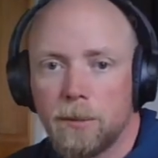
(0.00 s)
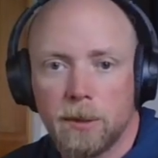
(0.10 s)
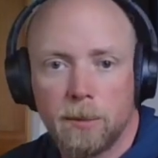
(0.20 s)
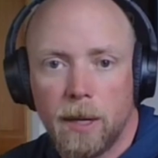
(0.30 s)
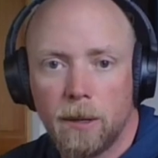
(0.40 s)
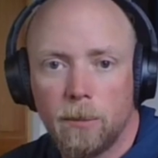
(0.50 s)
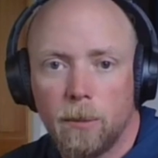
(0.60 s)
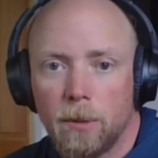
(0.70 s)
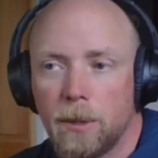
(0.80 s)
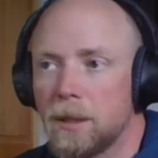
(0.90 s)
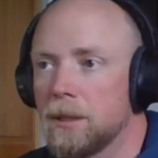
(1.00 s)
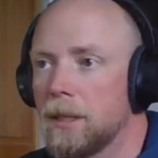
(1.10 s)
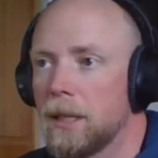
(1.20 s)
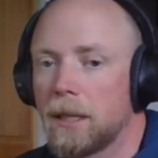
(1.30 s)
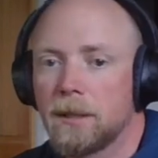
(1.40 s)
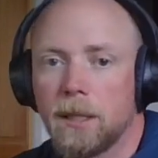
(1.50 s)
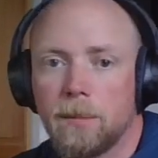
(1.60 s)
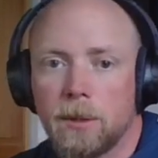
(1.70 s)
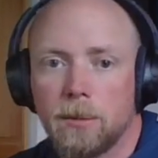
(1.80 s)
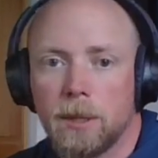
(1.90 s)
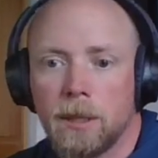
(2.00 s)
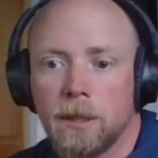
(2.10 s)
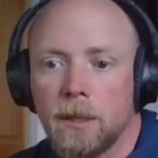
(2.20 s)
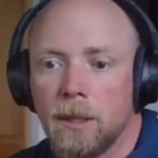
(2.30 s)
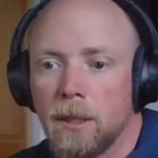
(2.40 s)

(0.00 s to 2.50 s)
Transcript: There's about a one minute delay, like I said, between